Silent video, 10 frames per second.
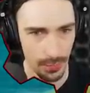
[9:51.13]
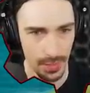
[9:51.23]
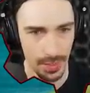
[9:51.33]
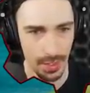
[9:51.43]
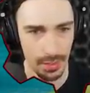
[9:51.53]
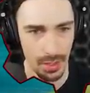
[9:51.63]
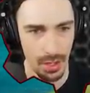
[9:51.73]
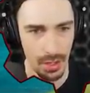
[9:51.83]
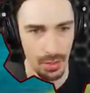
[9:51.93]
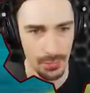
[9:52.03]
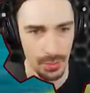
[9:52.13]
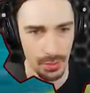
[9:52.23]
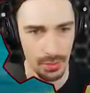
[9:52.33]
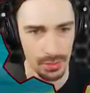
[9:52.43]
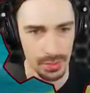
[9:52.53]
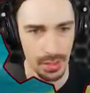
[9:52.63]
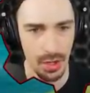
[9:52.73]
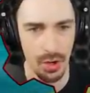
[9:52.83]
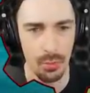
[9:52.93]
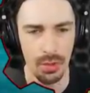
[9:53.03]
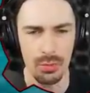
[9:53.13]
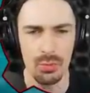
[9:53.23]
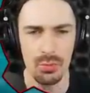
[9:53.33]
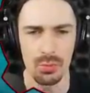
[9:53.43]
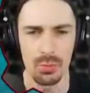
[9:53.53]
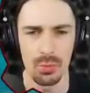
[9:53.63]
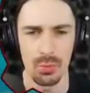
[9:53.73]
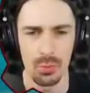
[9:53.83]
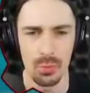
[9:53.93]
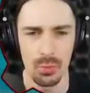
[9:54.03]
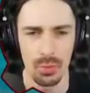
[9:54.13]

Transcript: and then, oh, of course. Oh, ooh.